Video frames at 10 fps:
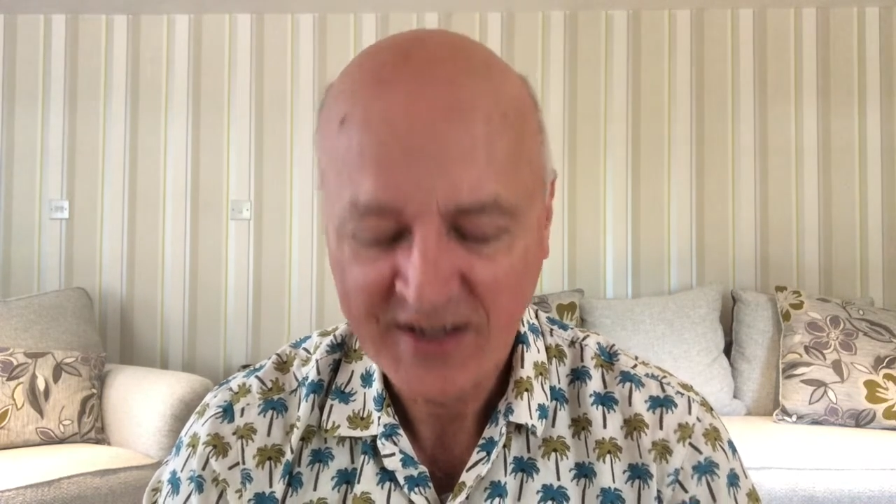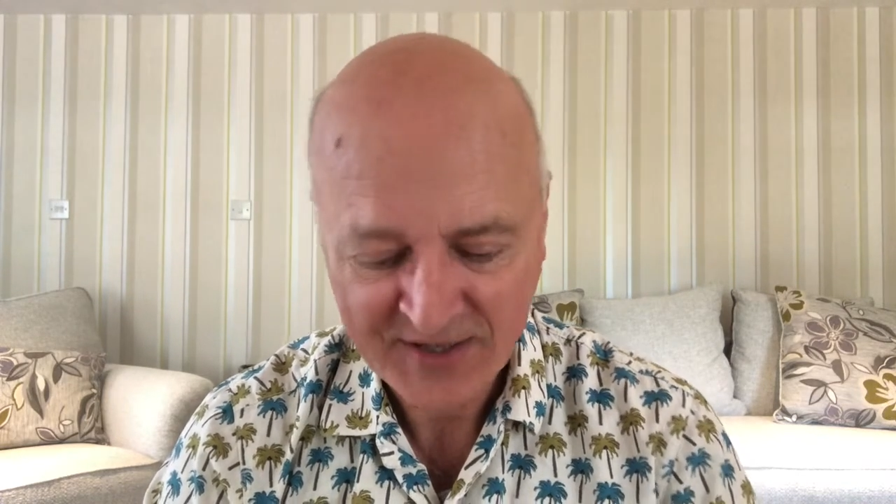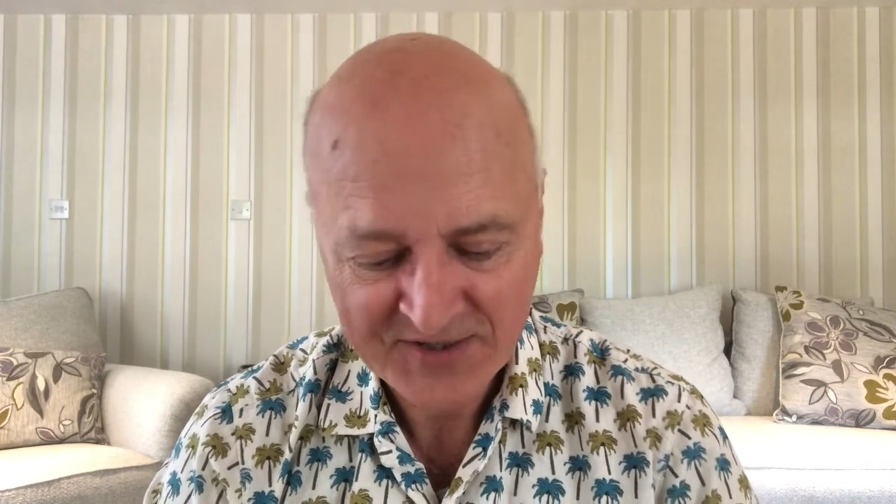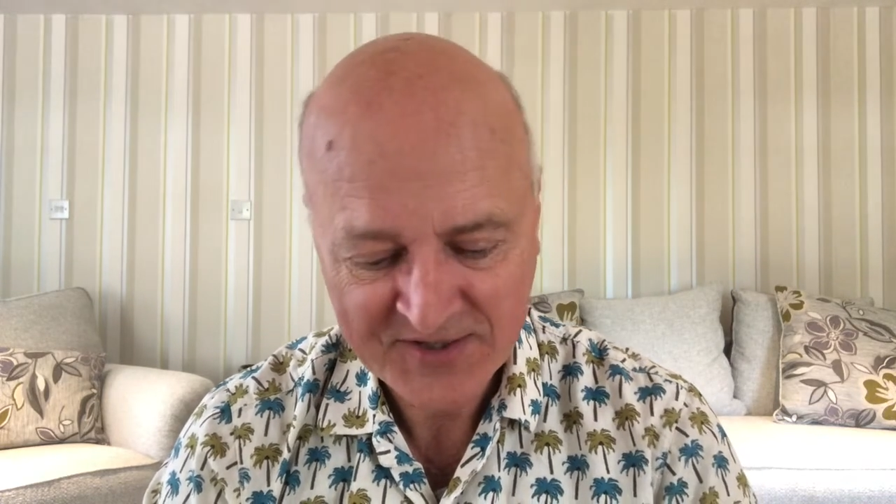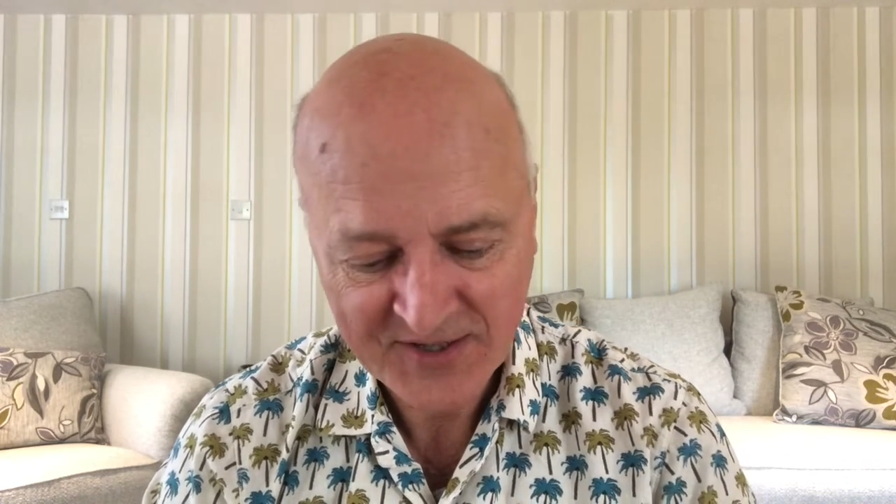
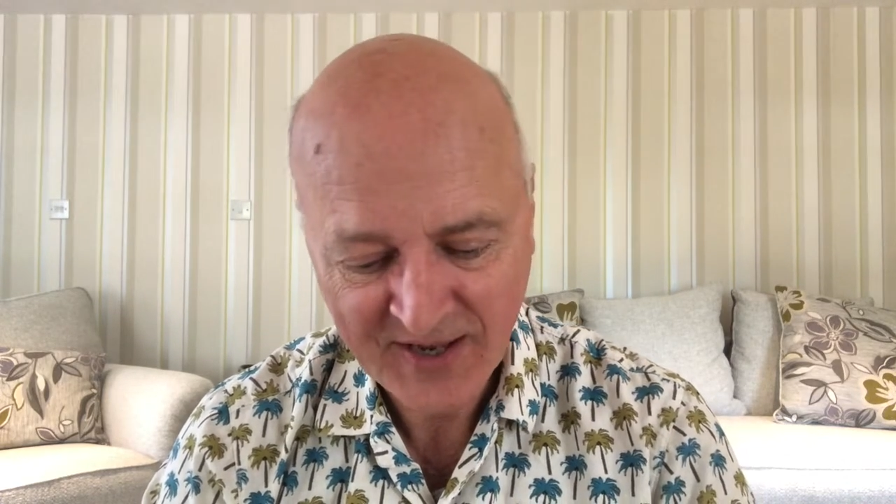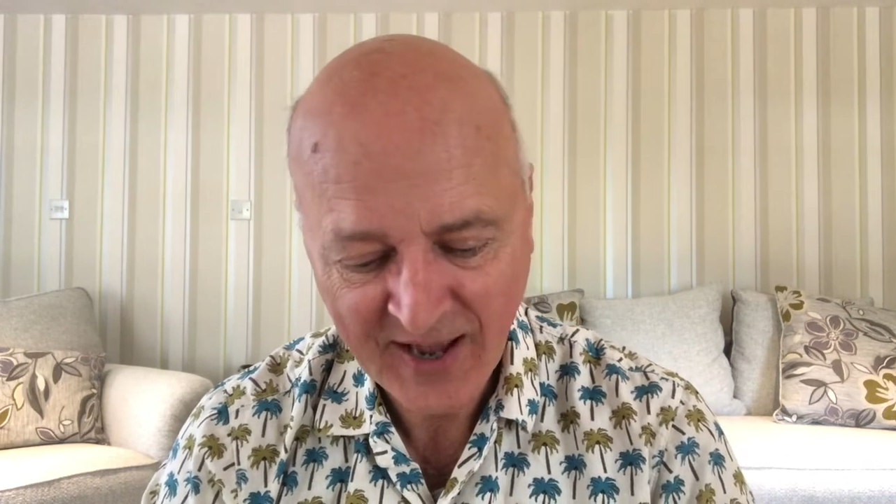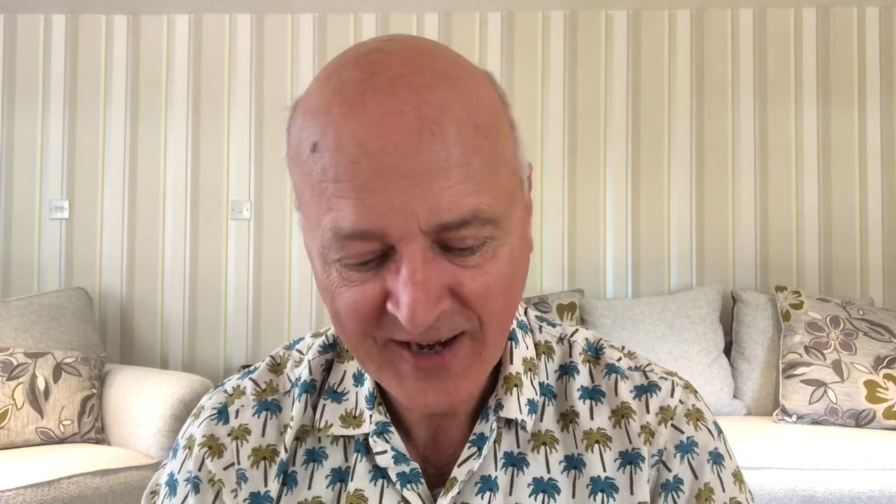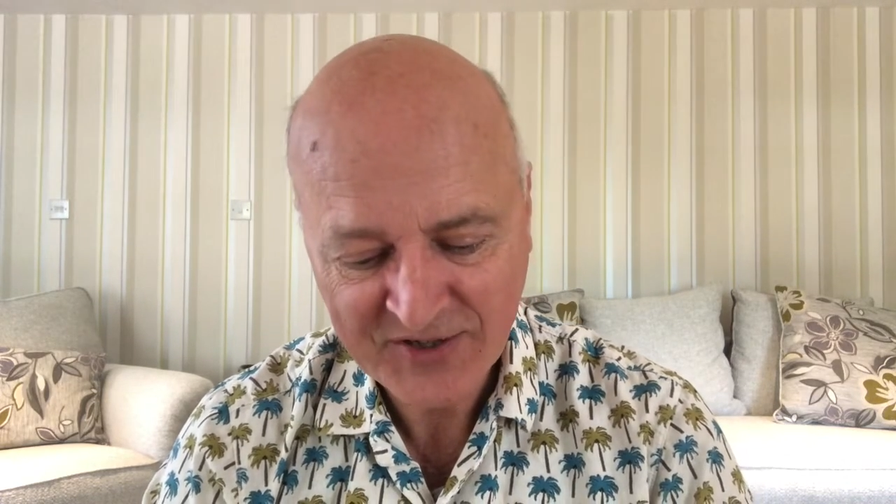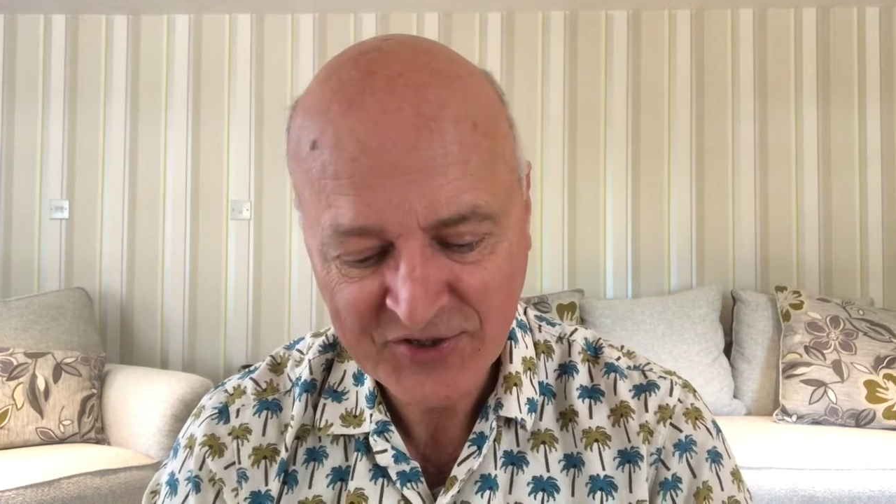It's in
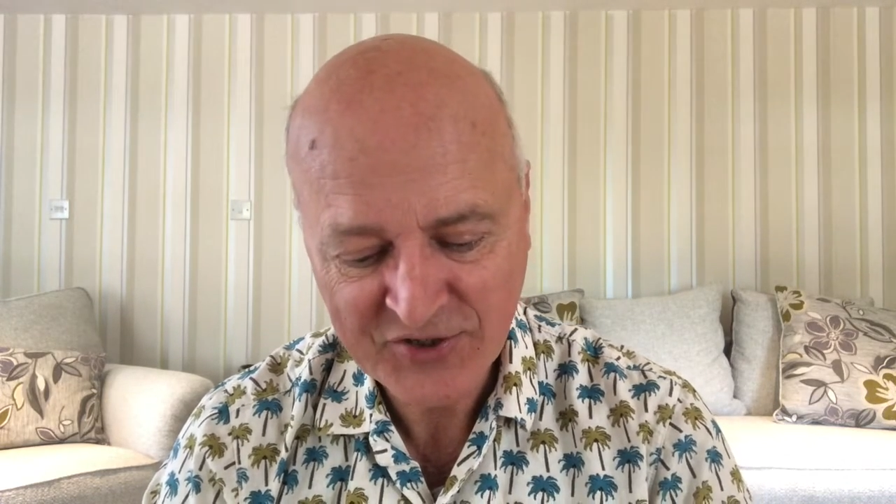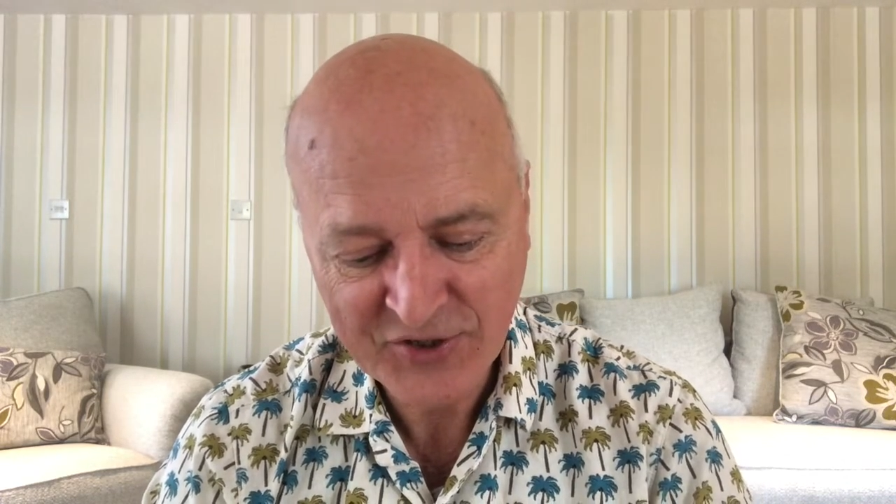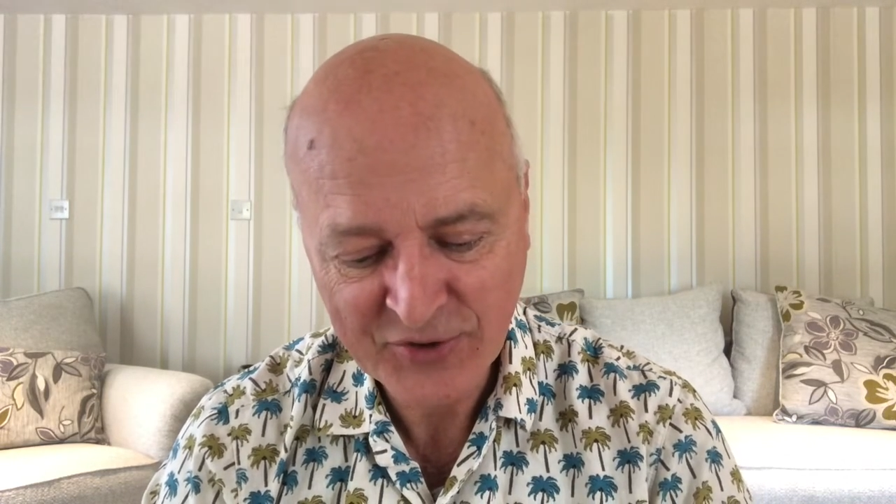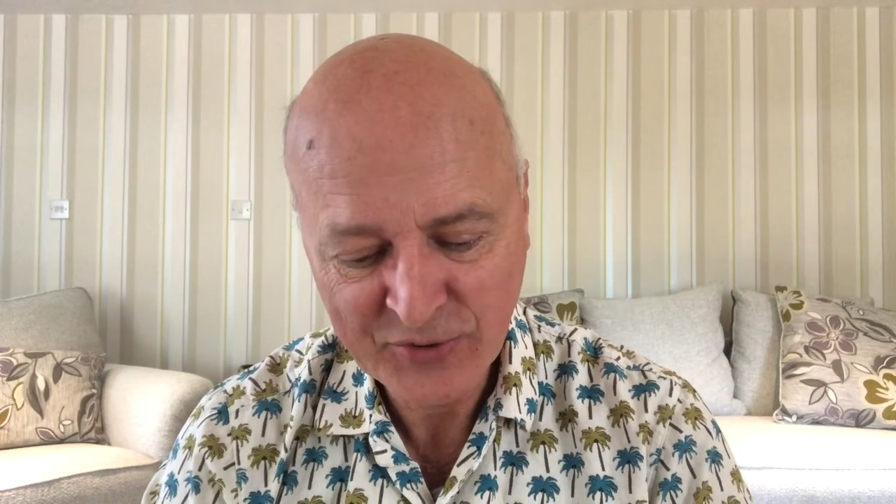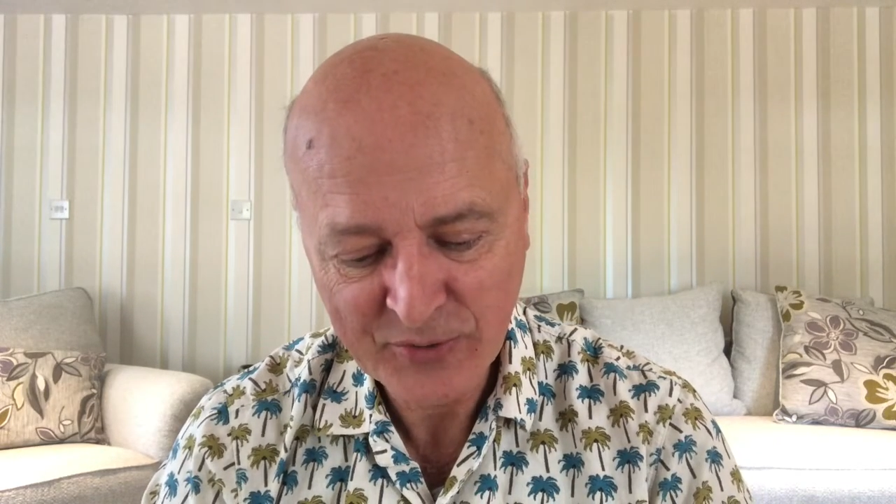Acts
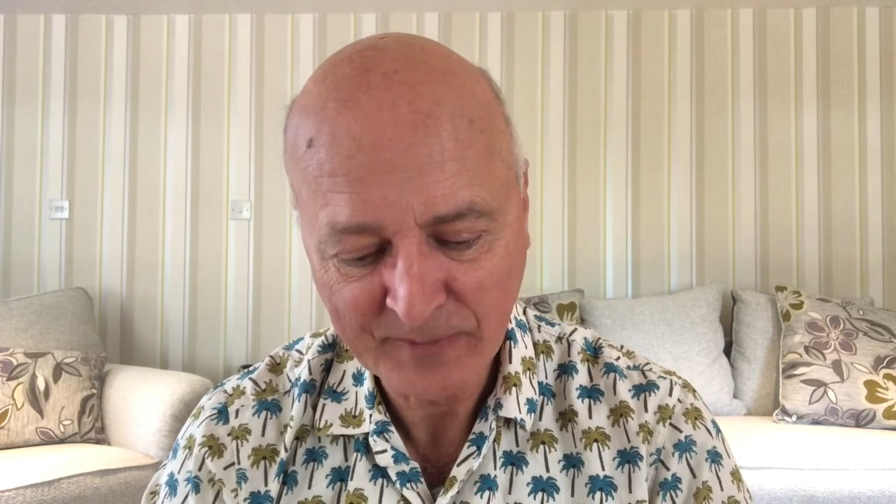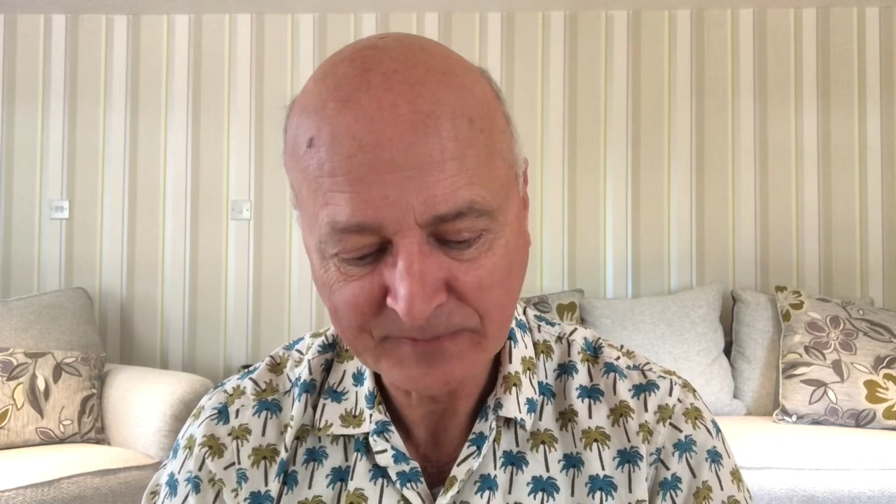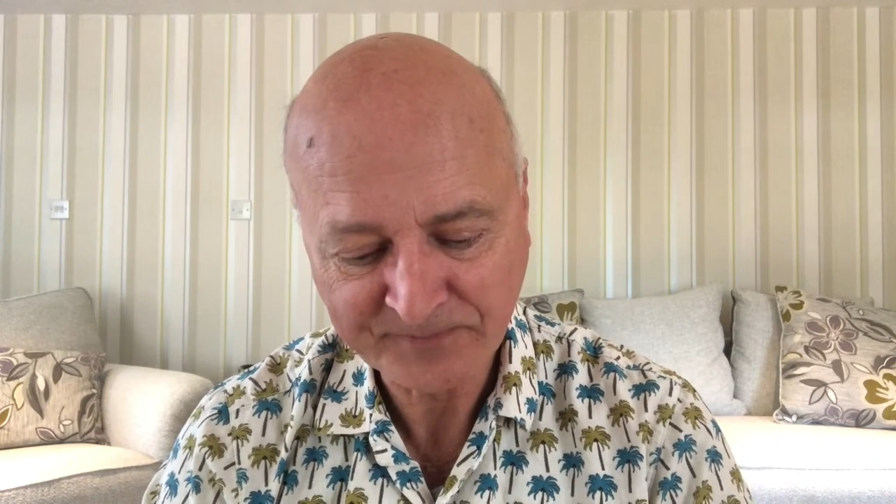2.